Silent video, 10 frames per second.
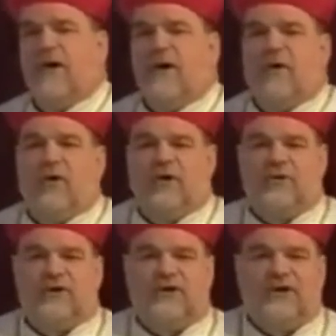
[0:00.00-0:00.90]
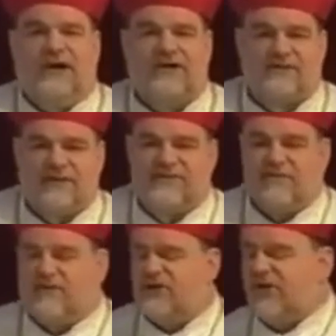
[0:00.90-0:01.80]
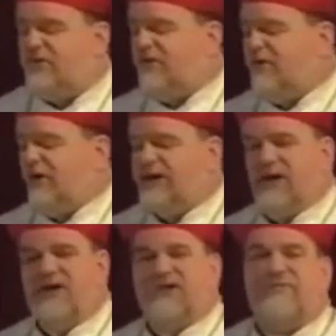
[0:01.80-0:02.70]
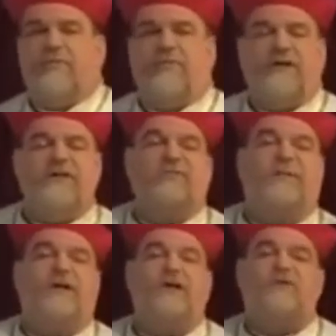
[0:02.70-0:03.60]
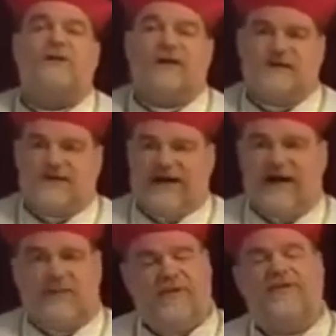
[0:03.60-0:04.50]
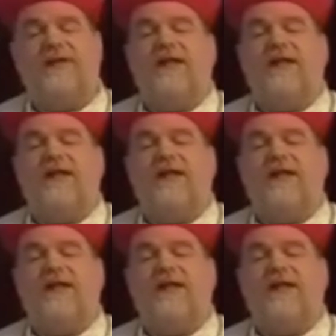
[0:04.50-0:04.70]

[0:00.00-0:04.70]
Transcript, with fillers: or doing a consecration of a bishop, or the ordination of a priest, or administering any sacrament,